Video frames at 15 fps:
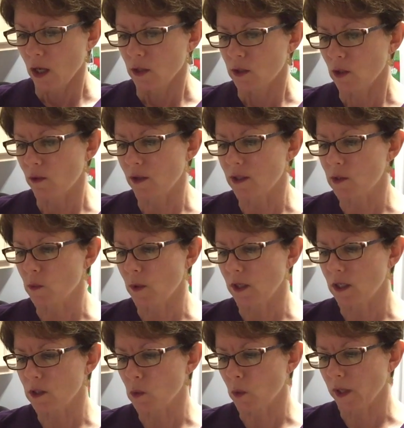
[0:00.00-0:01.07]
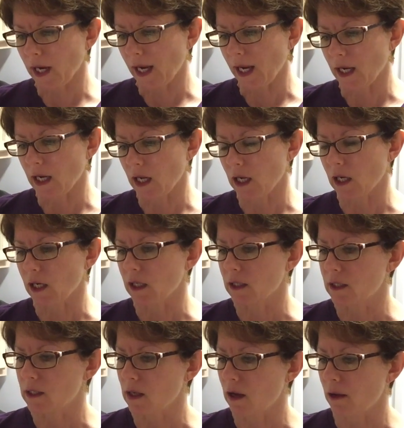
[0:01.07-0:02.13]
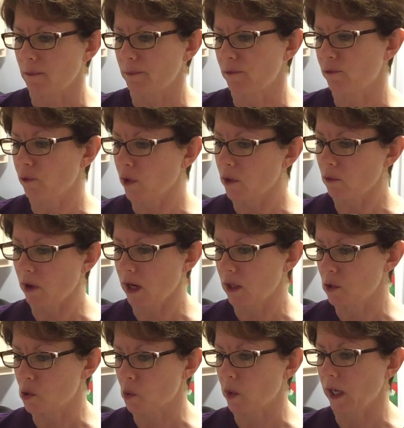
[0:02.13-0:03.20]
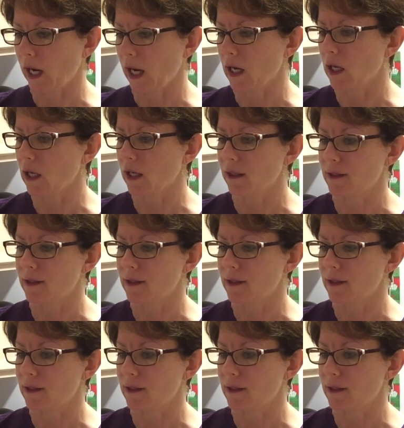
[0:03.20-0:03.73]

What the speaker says: So this one is organic. It's free range organic.